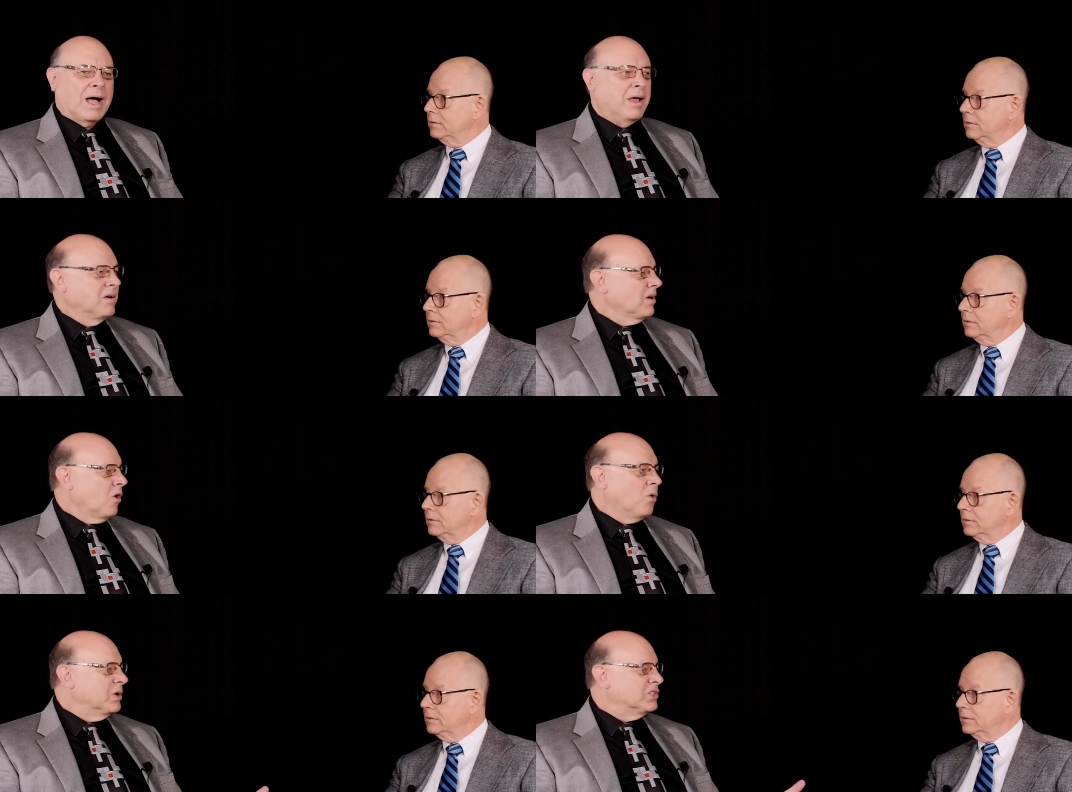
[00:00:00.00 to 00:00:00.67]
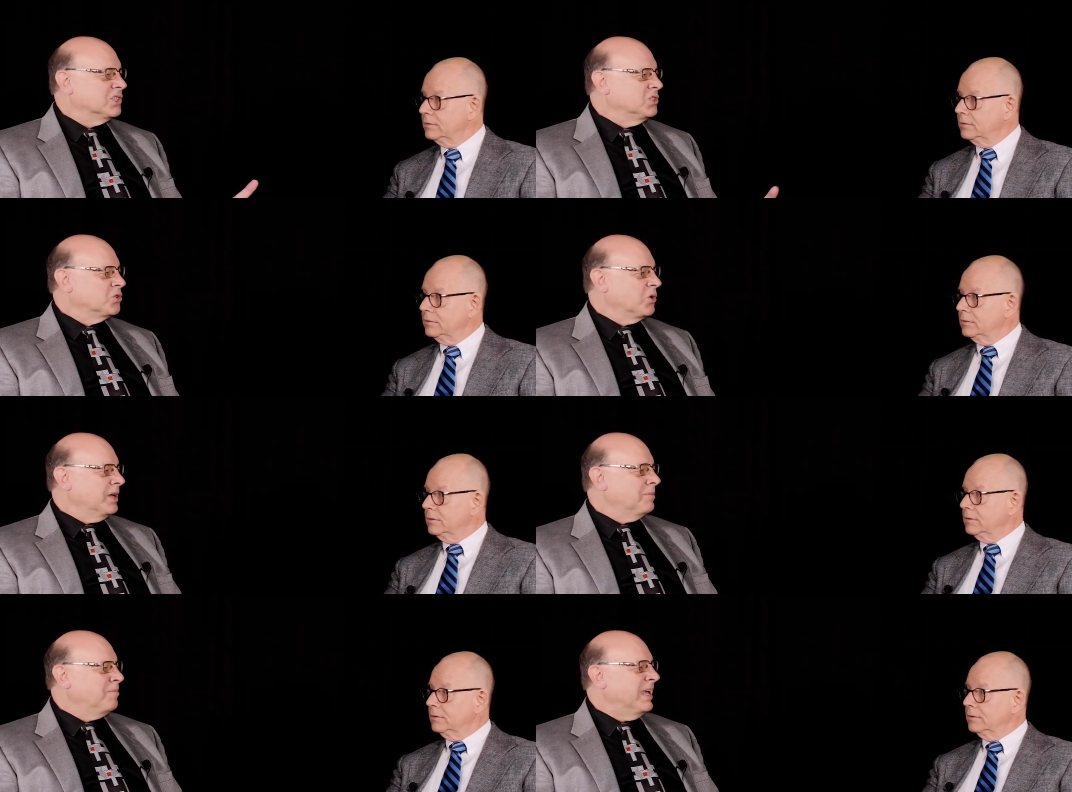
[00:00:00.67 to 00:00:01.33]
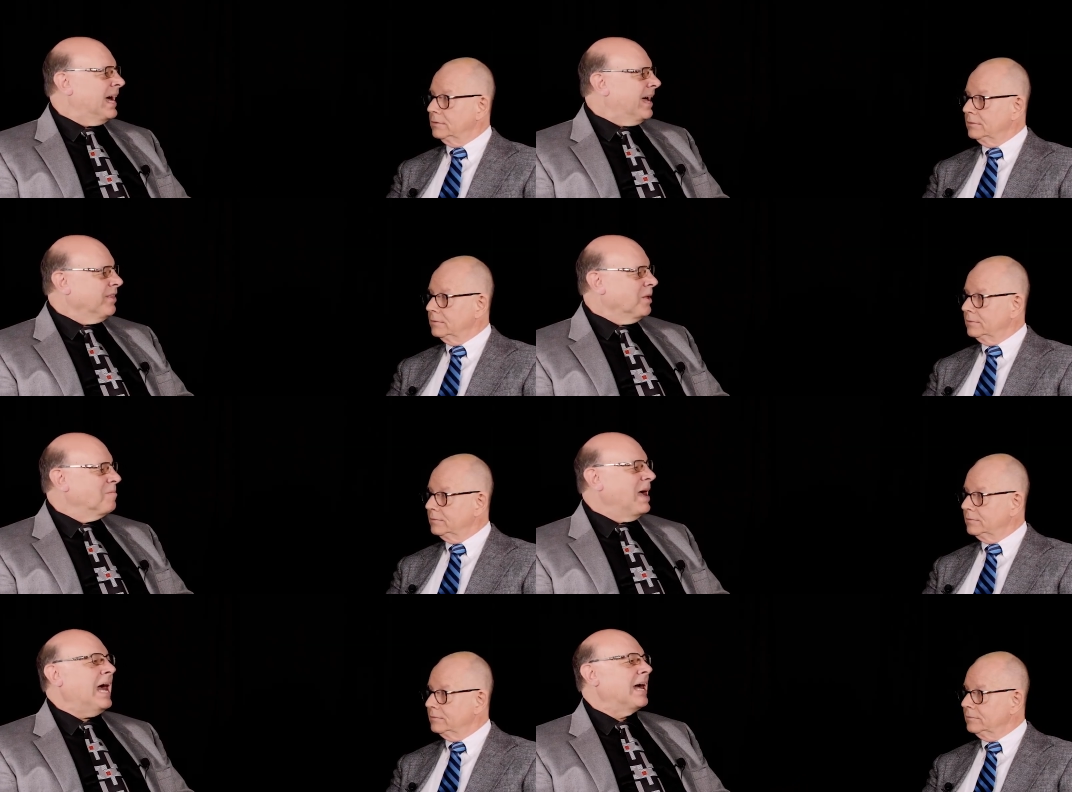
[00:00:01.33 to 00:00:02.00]
Speaker 1: I always enjoyed Beyond
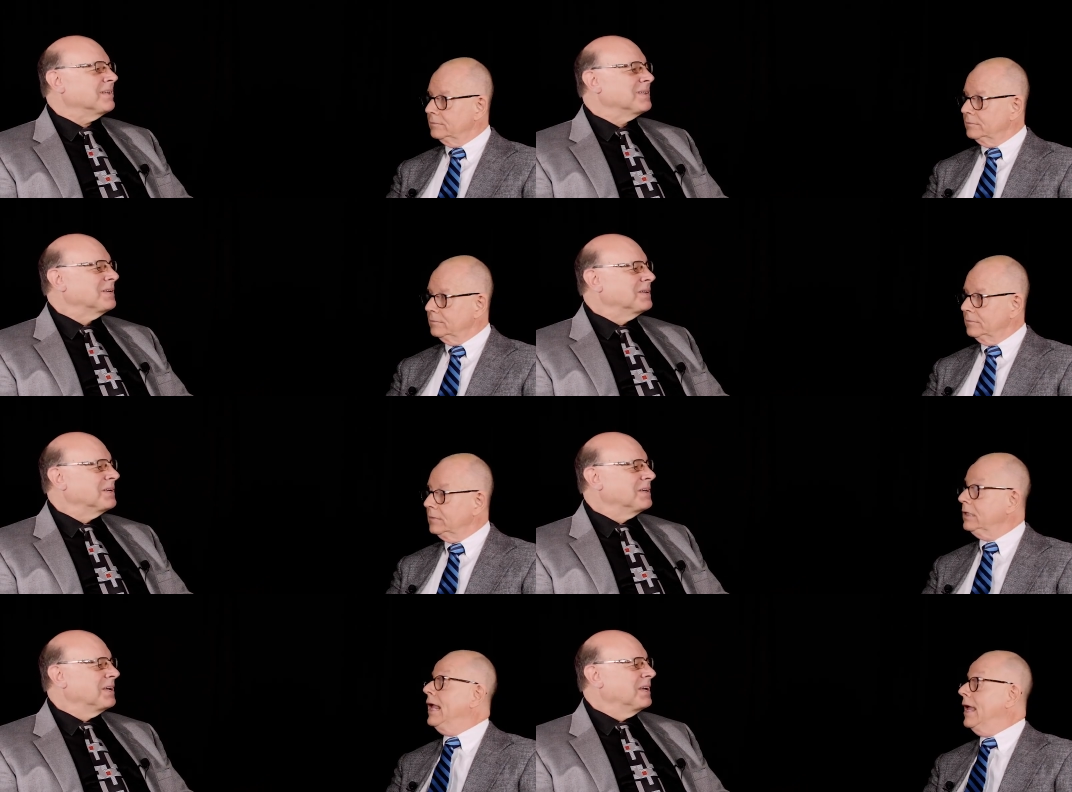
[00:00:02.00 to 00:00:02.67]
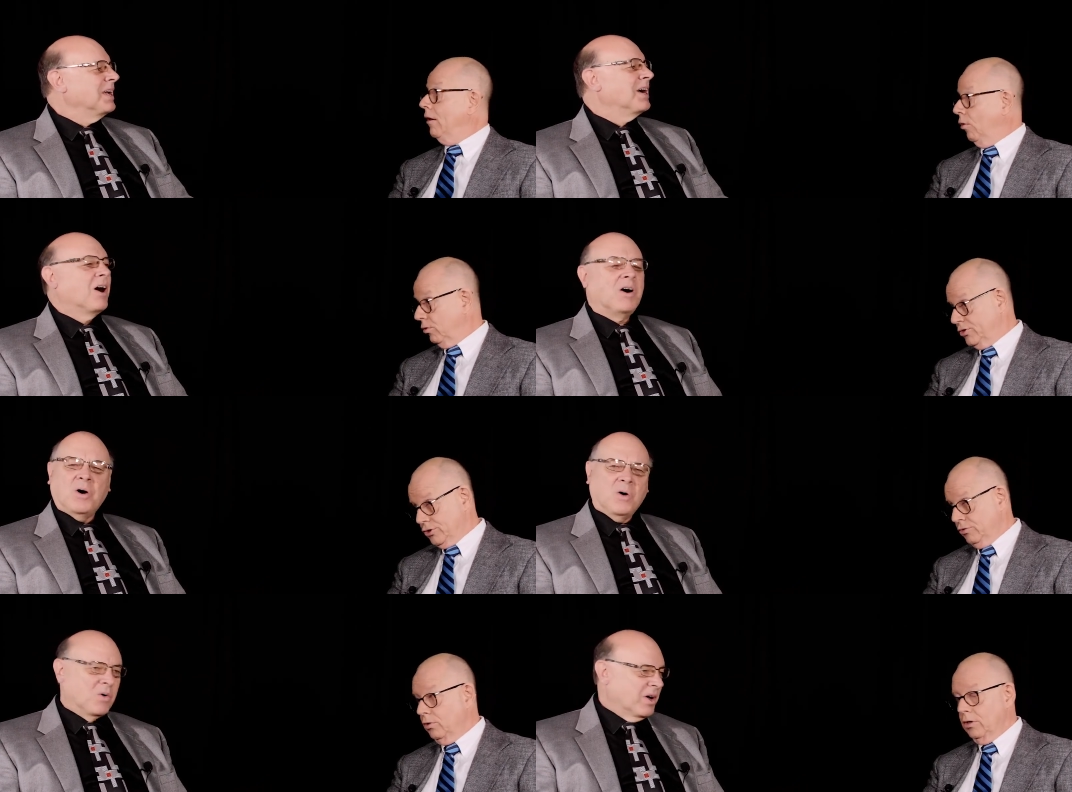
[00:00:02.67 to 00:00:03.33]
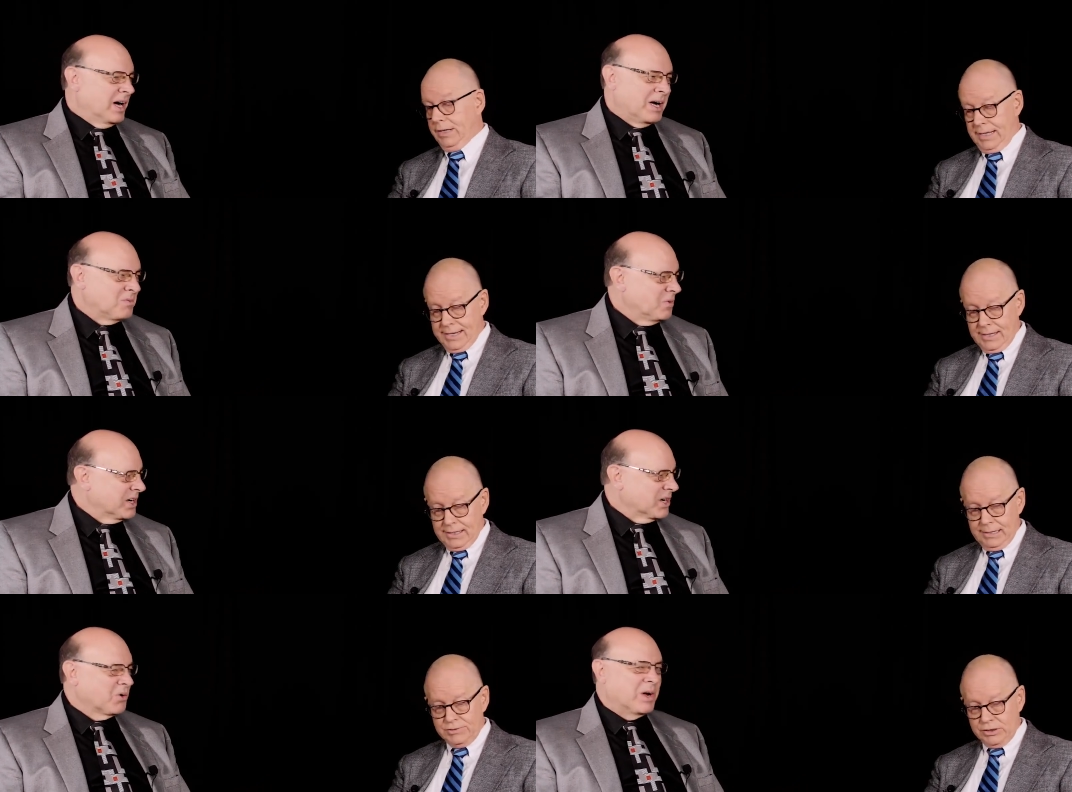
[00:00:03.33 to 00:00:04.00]
the Mat.
Speaker 2: Yeah, oh, oh sure. God,
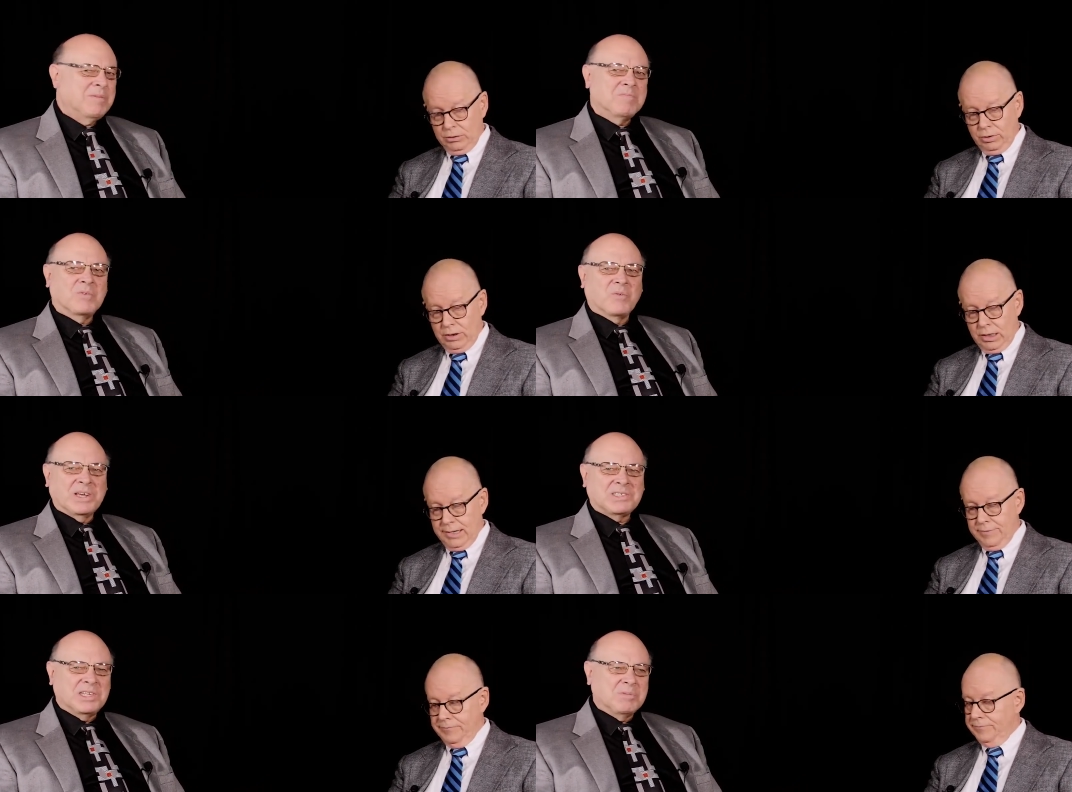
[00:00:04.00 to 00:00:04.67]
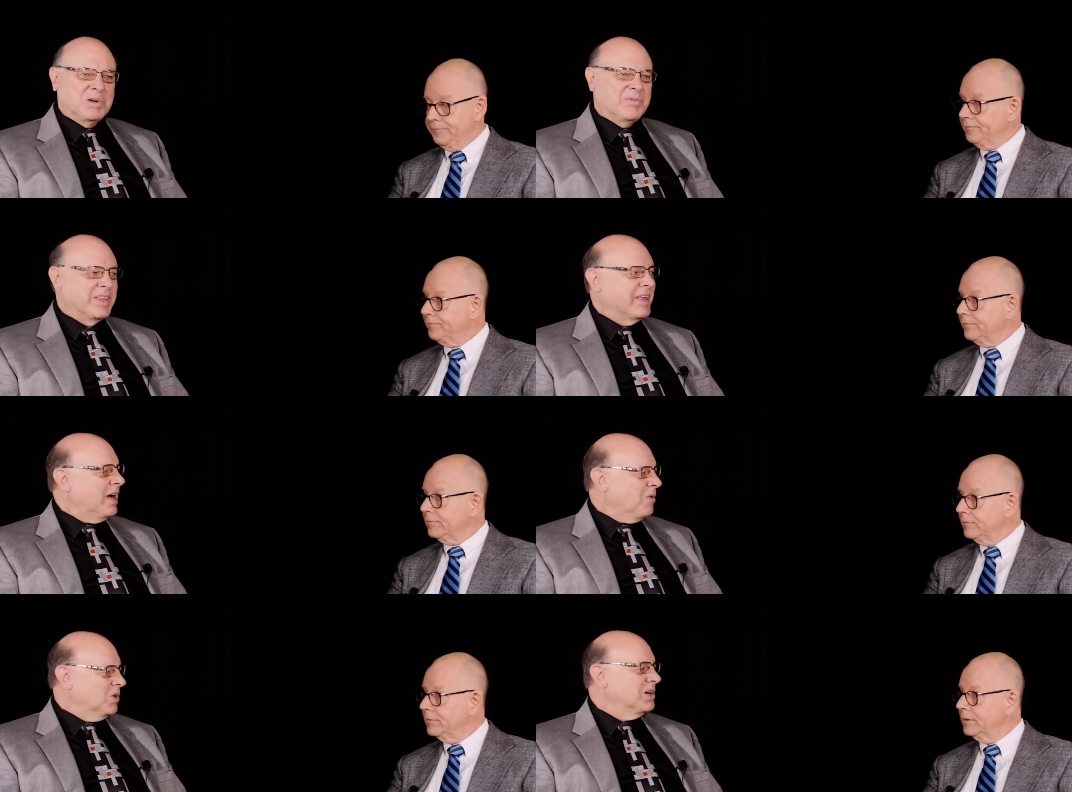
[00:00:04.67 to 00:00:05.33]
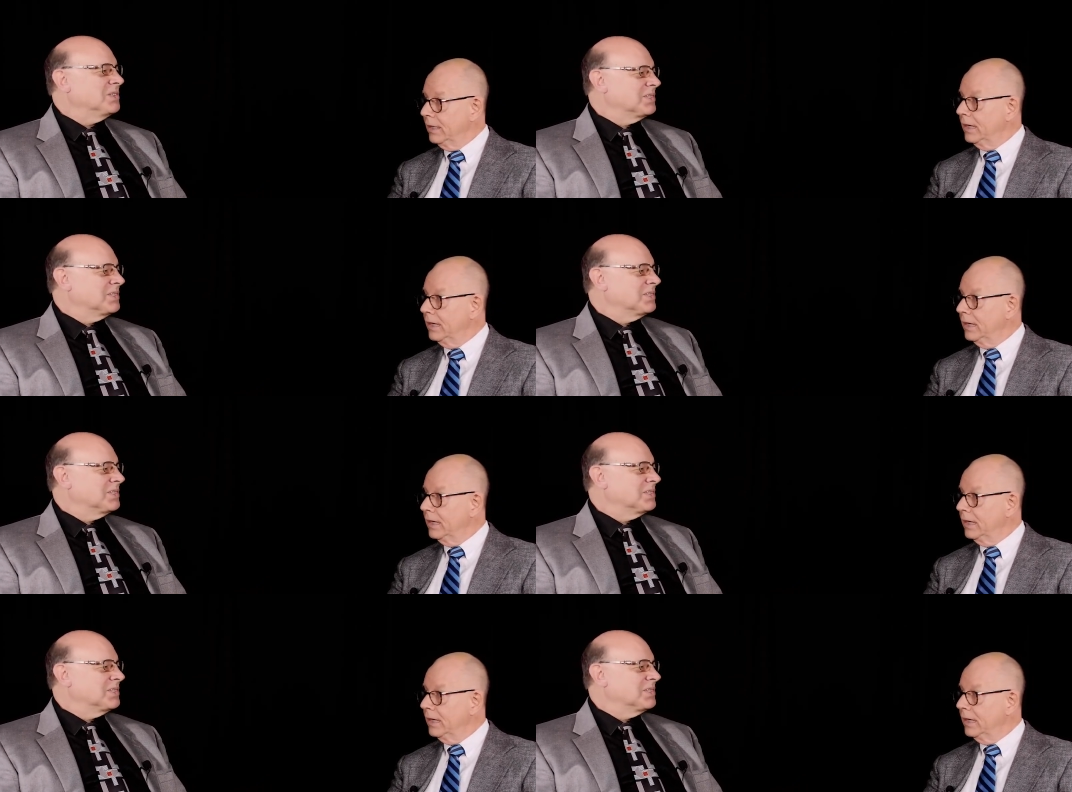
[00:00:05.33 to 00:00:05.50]
yeah, what a absolutely. great wrestling
Speaker 1: movie that was.